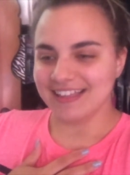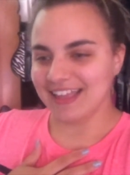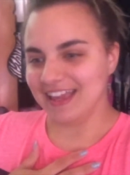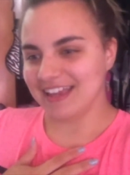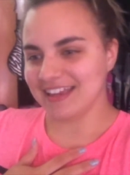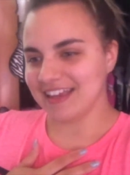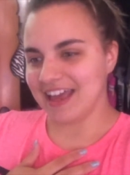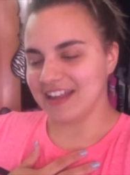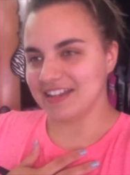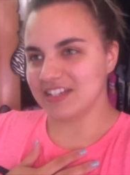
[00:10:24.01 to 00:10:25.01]
like
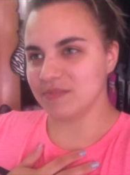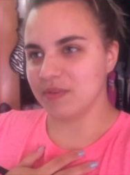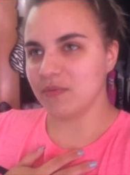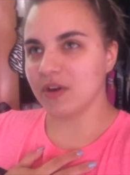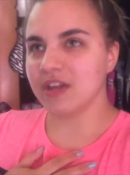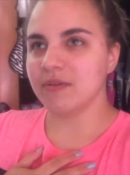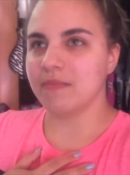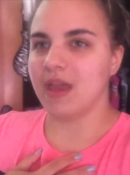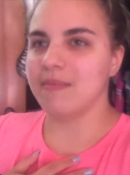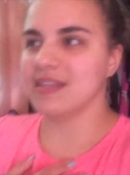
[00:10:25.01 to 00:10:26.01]
and to be working with
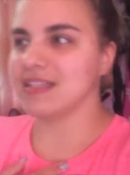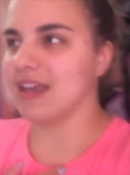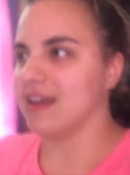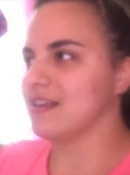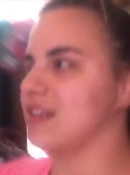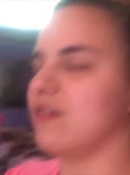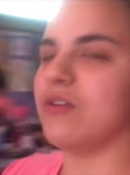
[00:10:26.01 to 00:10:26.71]
babies again because I